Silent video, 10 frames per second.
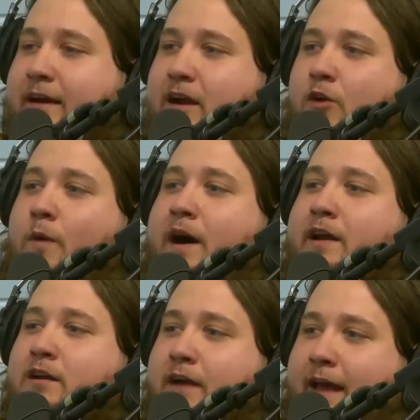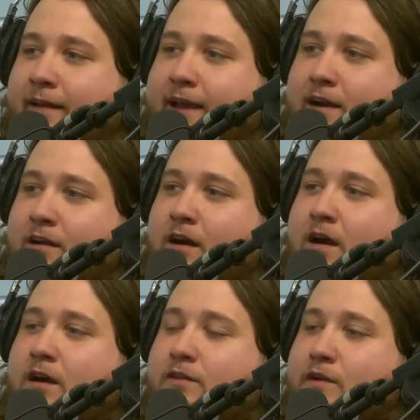arowana or alligator
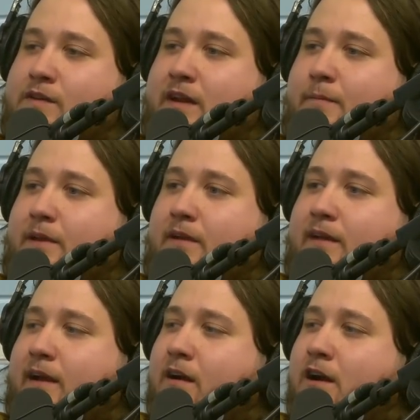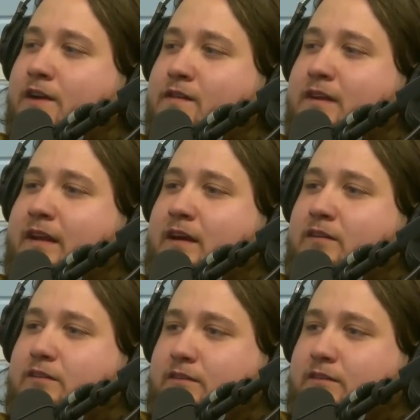gar, those end up being kind of hard to skin out.